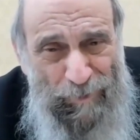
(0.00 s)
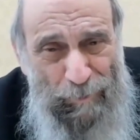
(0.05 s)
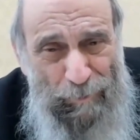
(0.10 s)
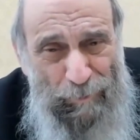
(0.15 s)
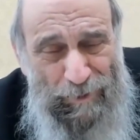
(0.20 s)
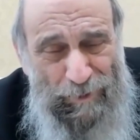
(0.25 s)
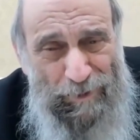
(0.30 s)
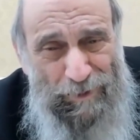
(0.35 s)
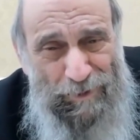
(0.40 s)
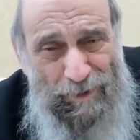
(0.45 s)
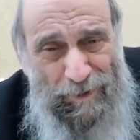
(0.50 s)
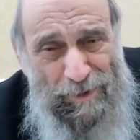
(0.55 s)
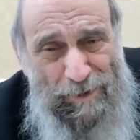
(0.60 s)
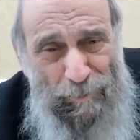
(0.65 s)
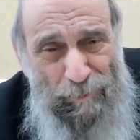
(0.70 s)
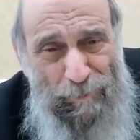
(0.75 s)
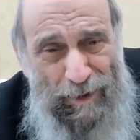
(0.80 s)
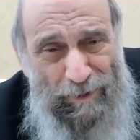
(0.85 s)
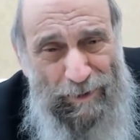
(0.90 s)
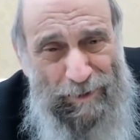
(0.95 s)
When he thinks
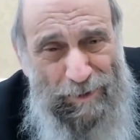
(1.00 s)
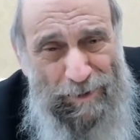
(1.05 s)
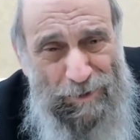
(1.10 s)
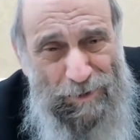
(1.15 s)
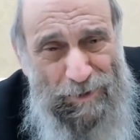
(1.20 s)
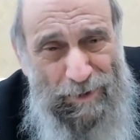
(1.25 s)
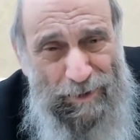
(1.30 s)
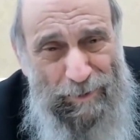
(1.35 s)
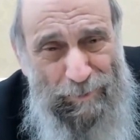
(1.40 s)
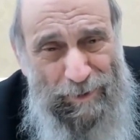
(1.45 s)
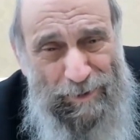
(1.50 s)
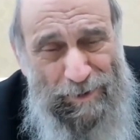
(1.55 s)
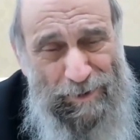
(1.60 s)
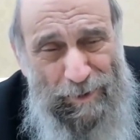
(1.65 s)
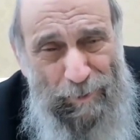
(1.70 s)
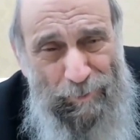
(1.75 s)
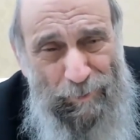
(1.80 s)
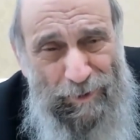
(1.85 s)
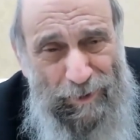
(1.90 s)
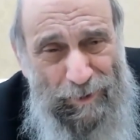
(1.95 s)
about it, he thinks about
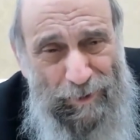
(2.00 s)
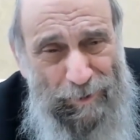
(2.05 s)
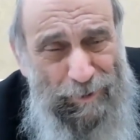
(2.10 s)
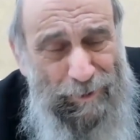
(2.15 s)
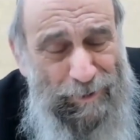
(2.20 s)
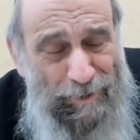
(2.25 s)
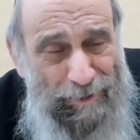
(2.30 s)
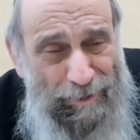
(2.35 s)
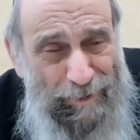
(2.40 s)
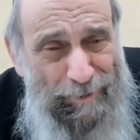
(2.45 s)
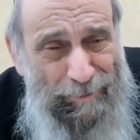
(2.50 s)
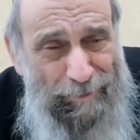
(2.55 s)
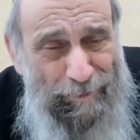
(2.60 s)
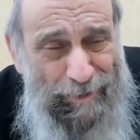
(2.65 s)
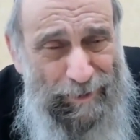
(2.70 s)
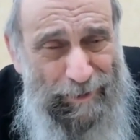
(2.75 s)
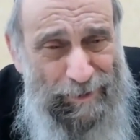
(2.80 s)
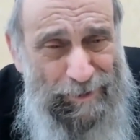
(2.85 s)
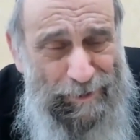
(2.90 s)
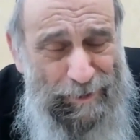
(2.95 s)
something good.
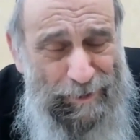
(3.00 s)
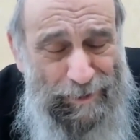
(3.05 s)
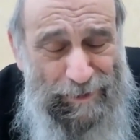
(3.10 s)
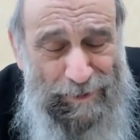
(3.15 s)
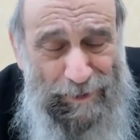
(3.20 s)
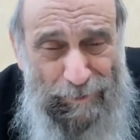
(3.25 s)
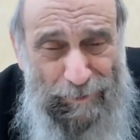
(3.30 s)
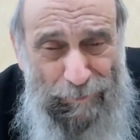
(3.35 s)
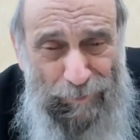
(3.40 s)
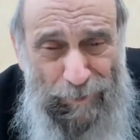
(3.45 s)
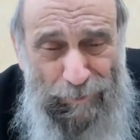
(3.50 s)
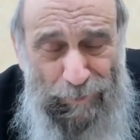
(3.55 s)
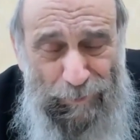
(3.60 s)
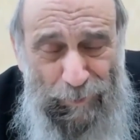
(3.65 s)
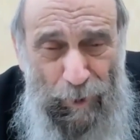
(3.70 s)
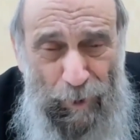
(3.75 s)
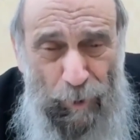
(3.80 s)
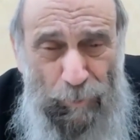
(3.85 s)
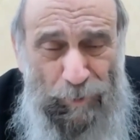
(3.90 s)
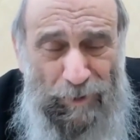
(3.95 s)
Like I said in
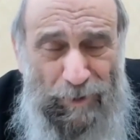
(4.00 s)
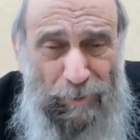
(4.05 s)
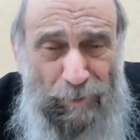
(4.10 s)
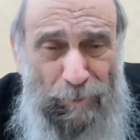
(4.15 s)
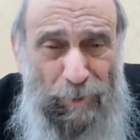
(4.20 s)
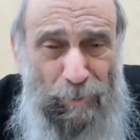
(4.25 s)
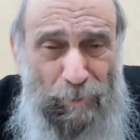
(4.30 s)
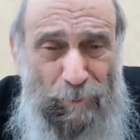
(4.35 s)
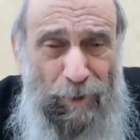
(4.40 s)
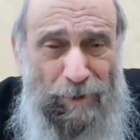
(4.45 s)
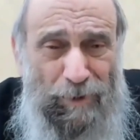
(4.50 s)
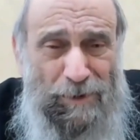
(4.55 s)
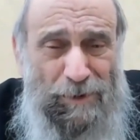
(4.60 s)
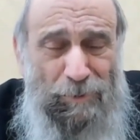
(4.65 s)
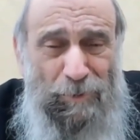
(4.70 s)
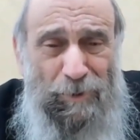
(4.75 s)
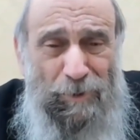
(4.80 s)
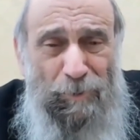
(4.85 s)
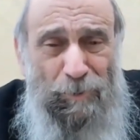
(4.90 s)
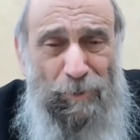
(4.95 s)
opening
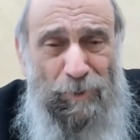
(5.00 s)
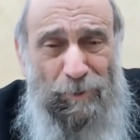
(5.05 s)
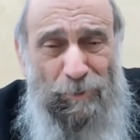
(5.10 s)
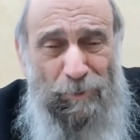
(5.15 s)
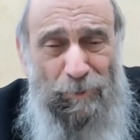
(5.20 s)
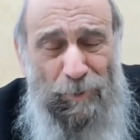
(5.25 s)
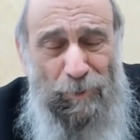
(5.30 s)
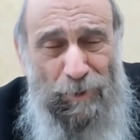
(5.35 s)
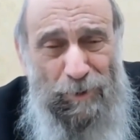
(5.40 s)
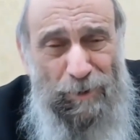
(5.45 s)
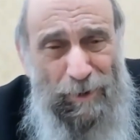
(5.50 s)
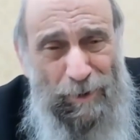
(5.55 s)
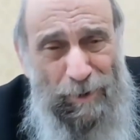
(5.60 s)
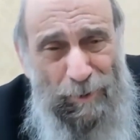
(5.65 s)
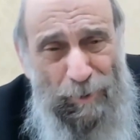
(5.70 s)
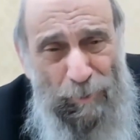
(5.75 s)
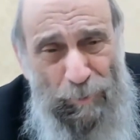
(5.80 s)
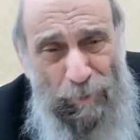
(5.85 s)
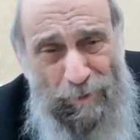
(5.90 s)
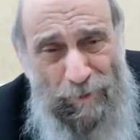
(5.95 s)
remarks, where
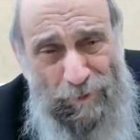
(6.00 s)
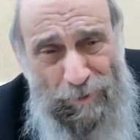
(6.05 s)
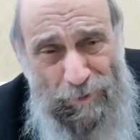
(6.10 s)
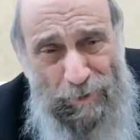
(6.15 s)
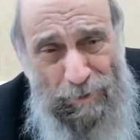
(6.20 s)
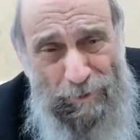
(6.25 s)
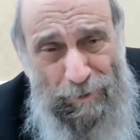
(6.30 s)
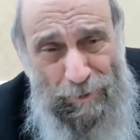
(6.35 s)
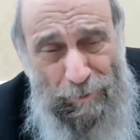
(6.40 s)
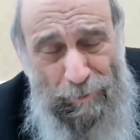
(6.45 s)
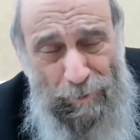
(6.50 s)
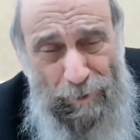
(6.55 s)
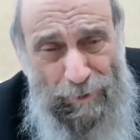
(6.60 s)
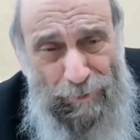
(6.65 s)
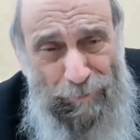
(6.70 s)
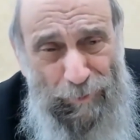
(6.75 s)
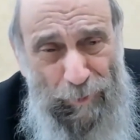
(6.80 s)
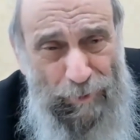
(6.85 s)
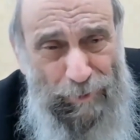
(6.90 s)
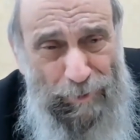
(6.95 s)
a person should
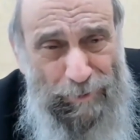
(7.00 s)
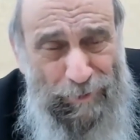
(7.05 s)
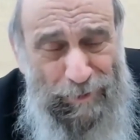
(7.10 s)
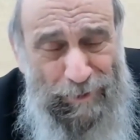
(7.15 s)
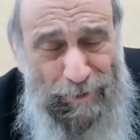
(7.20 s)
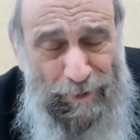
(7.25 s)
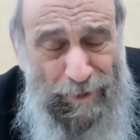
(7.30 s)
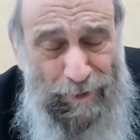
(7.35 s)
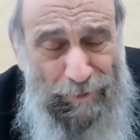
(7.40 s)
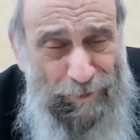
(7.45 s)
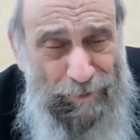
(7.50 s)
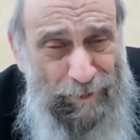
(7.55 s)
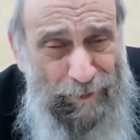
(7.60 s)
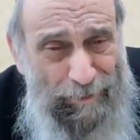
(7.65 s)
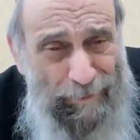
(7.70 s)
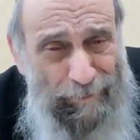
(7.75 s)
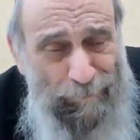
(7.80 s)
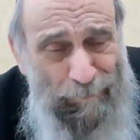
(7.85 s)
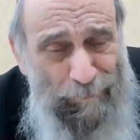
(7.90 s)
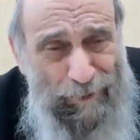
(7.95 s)
look forward to death,
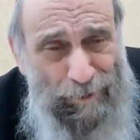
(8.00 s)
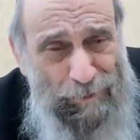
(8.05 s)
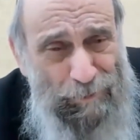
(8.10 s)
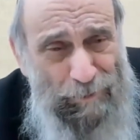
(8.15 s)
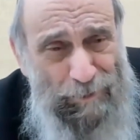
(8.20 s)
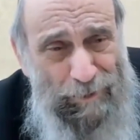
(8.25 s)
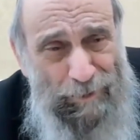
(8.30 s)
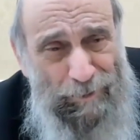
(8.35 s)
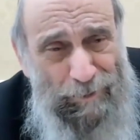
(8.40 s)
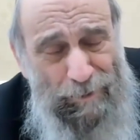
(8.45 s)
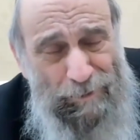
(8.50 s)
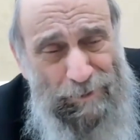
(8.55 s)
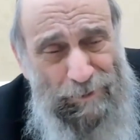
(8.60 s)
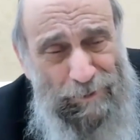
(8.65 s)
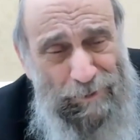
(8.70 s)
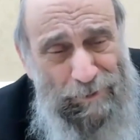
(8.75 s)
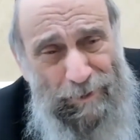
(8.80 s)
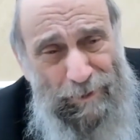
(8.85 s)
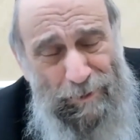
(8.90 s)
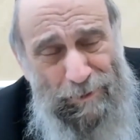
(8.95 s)
because when they're
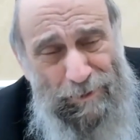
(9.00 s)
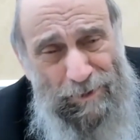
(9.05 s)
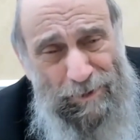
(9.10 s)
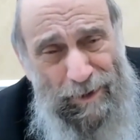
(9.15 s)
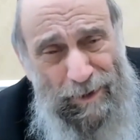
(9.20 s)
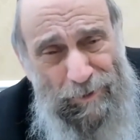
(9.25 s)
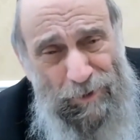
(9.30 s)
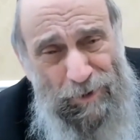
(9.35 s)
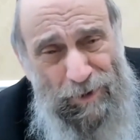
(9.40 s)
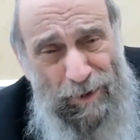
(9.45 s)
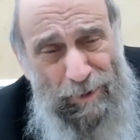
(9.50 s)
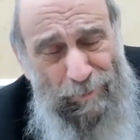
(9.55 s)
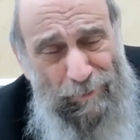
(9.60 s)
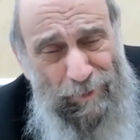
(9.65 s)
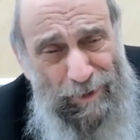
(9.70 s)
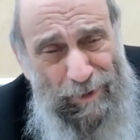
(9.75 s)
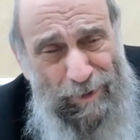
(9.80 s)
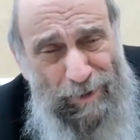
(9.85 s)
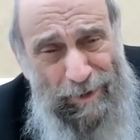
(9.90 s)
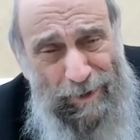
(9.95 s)
close to
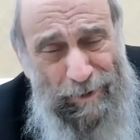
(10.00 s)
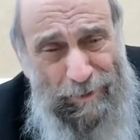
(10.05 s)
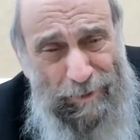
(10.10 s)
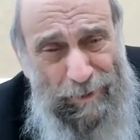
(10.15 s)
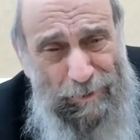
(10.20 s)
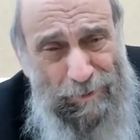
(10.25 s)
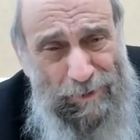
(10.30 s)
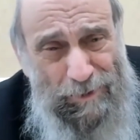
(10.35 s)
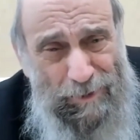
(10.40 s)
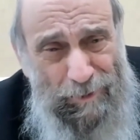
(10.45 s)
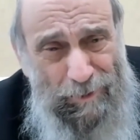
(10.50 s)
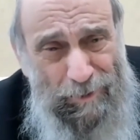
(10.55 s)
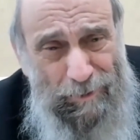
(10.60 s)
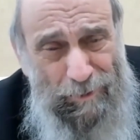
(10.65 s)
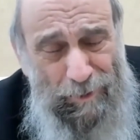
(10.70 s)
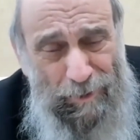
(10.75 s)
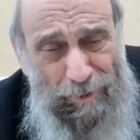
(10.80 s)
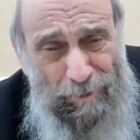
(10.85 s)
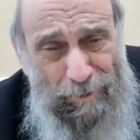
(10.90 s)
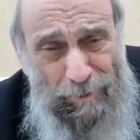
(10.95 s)
Hashem, and close to
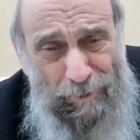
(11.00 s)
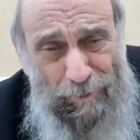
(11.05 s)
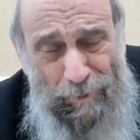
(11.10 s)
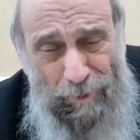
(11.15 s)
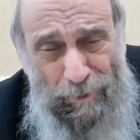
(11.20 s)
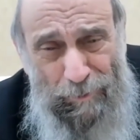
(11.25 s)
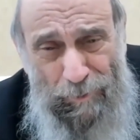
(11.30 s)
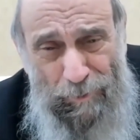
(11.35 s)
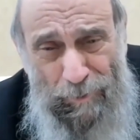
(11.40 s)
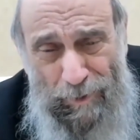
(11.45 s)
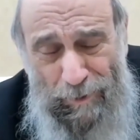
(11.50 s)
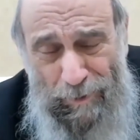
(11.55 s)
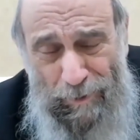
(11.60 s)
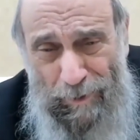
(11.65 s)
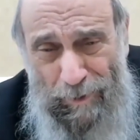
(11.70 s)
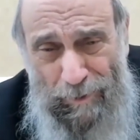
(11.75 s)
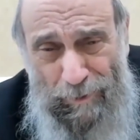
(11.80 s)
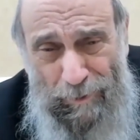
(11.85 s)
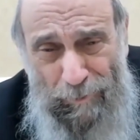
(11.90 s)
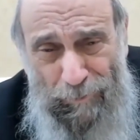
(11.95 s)

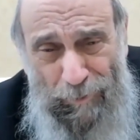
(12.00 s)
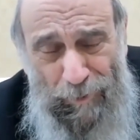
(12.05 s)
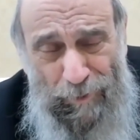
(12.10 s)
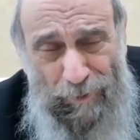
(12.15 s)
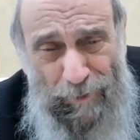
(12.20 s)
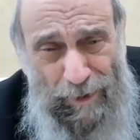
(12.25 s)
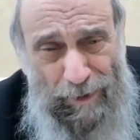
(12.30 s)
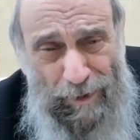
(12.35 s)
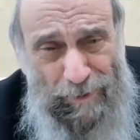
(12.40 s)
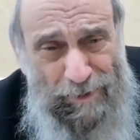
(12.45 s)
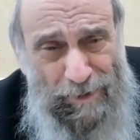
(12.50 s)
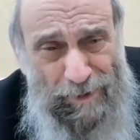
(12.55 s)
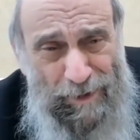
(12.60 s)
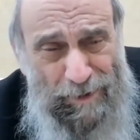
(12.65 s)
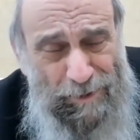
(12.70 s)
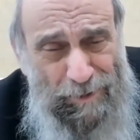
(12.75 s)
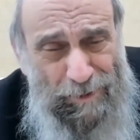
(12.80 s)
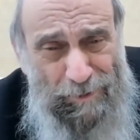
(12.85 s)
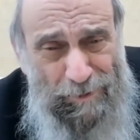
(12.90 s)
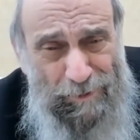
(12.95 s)
our
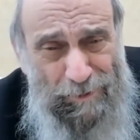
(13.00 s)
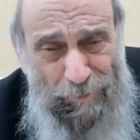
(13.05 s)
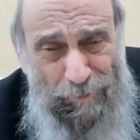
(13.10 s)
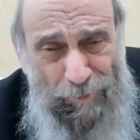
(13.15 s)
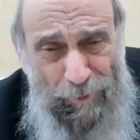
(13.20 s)
ancestors, our